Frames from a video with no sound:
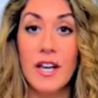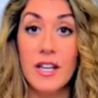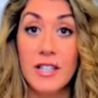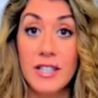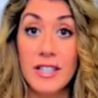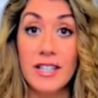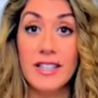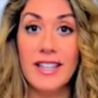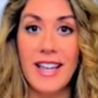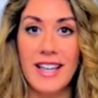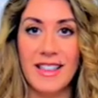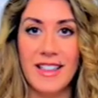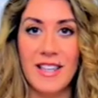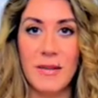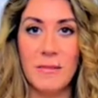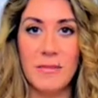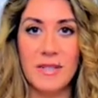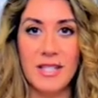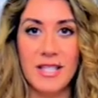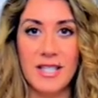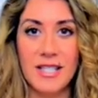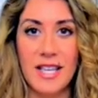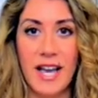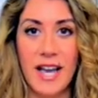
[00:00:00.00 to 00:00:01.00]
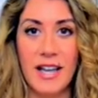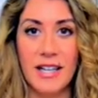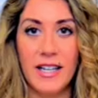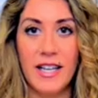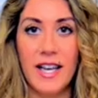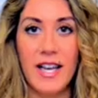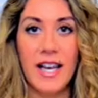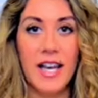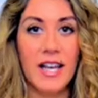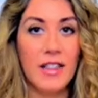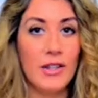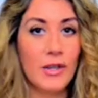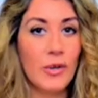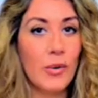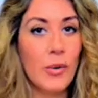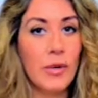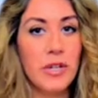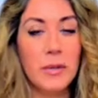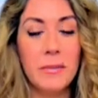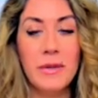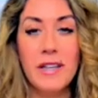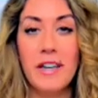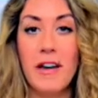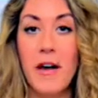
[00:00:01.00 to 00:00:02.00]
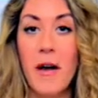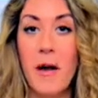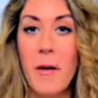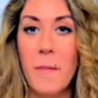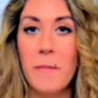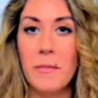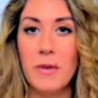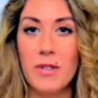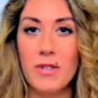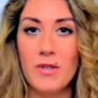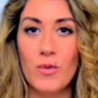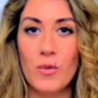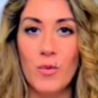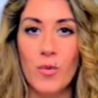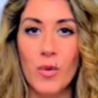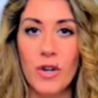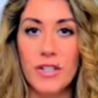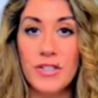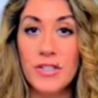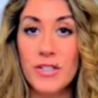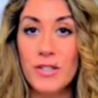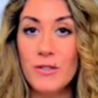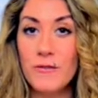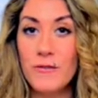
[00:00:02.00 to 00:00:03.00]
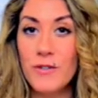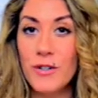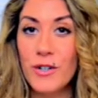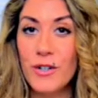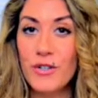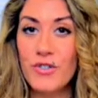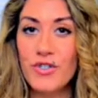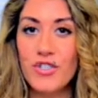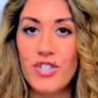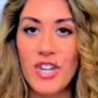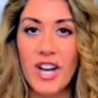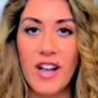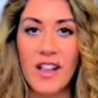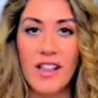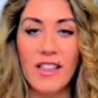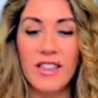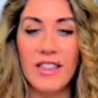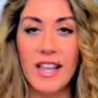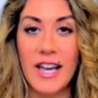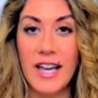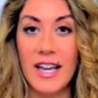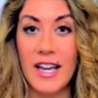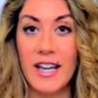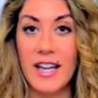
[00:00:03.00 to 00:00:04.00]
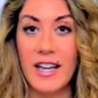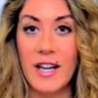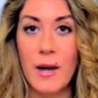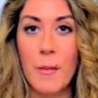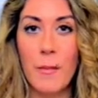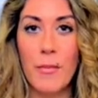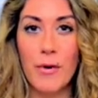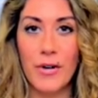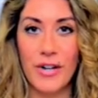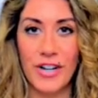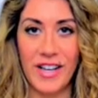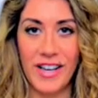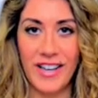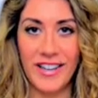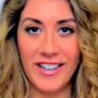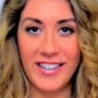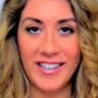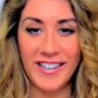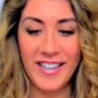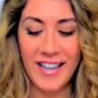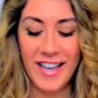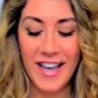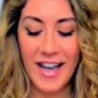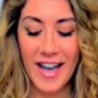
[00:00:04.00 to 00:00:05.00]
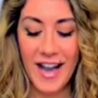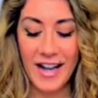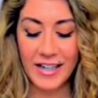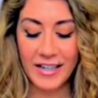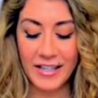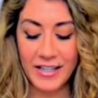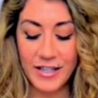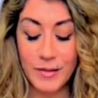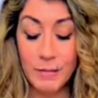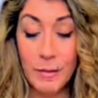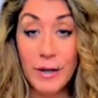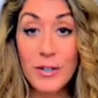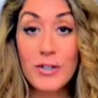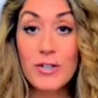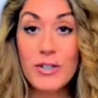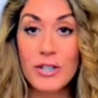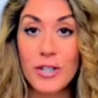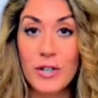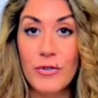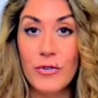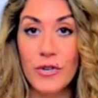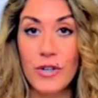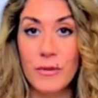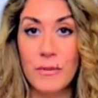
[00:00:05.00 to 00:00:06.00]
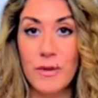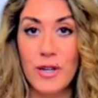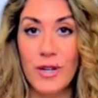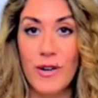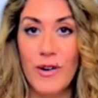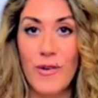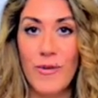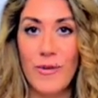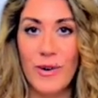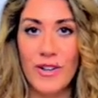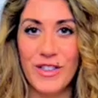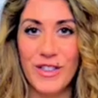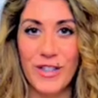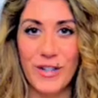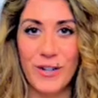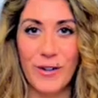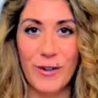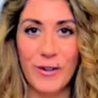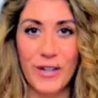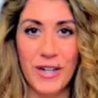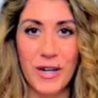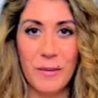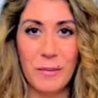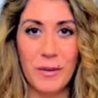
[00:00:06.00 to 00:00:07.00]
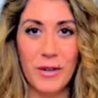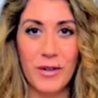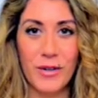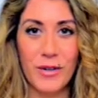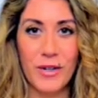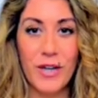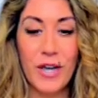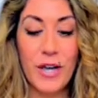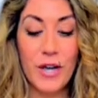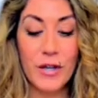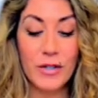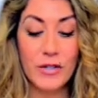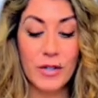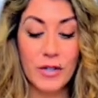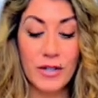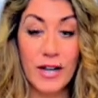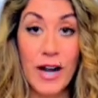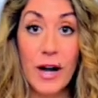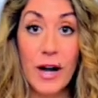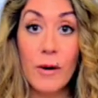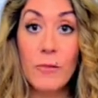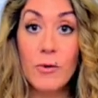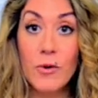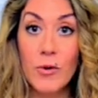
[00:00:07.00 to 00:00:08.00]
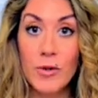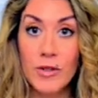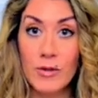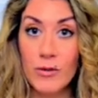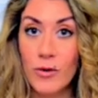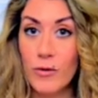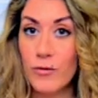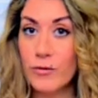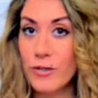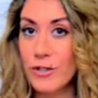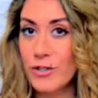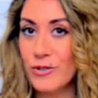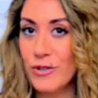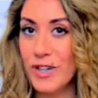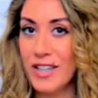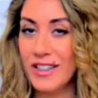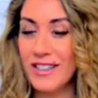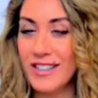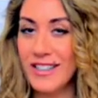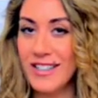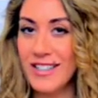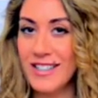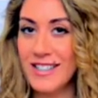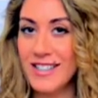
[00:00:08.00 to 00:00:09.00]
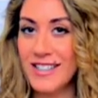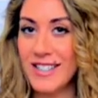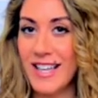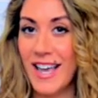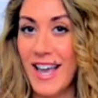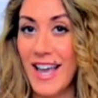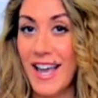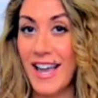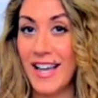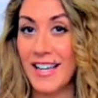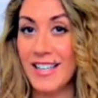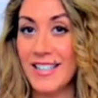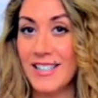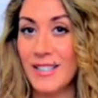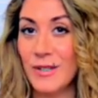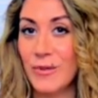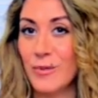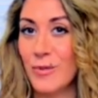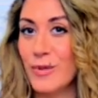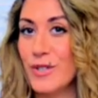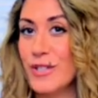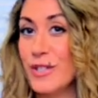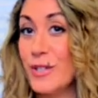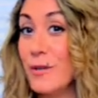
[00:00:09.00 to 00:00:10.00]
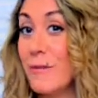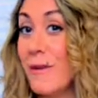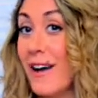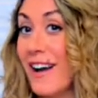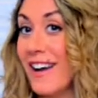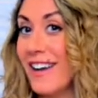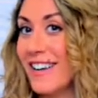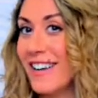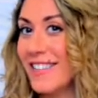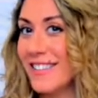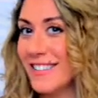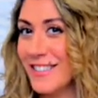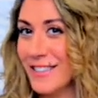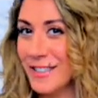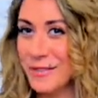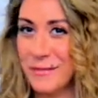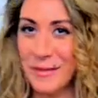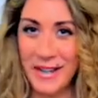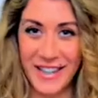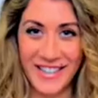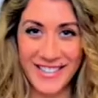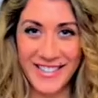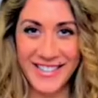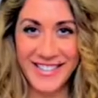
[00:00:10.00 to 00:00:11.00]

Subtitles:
to let them set. And they're going to become this wonderful gel-like pudding, and especially creamy with the coconut milk. So now I'm going to refrigerate these, and I'll see you back in a little bit.